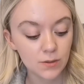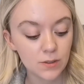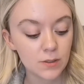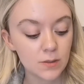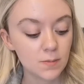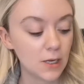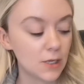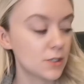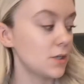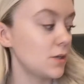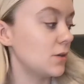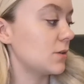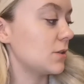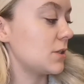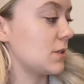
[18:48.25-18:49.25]
matching
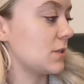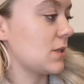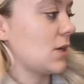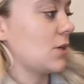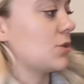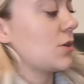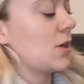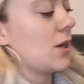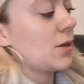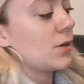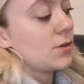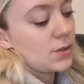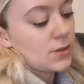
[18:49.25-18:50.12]
notches and triangles.